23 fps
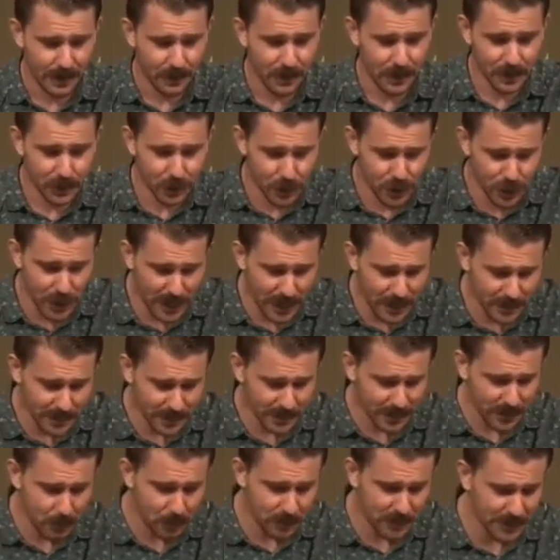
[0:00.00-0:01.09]
that
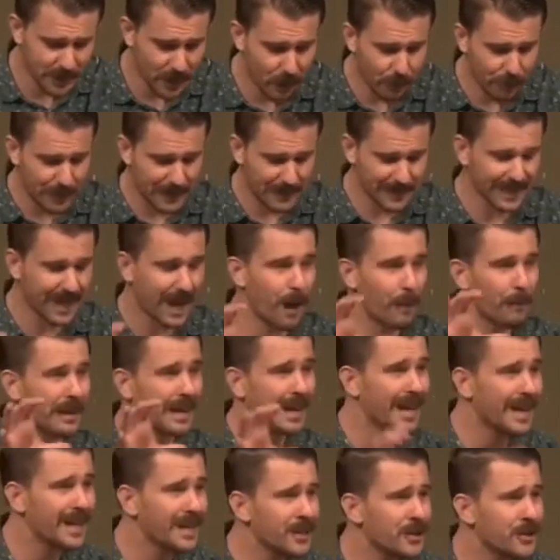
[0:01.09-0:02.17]
Jesus himself has come
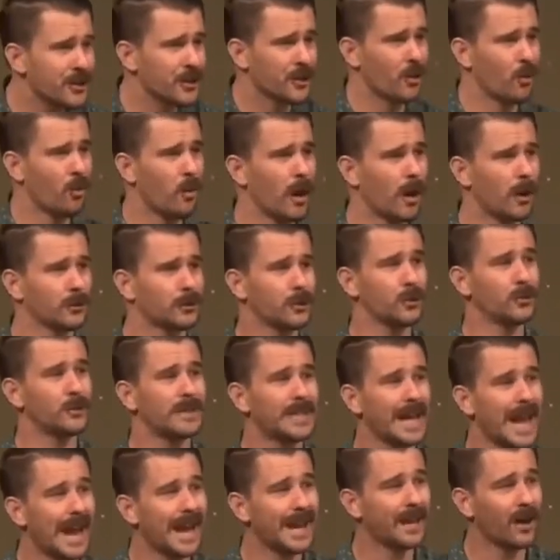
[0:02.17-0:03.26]
into the world to
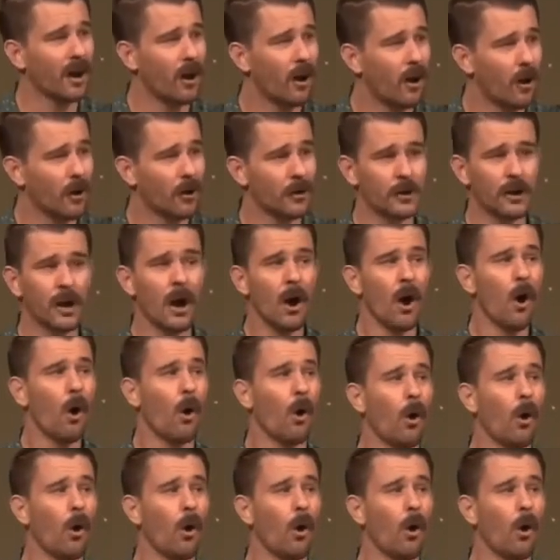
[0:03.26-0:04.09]
take on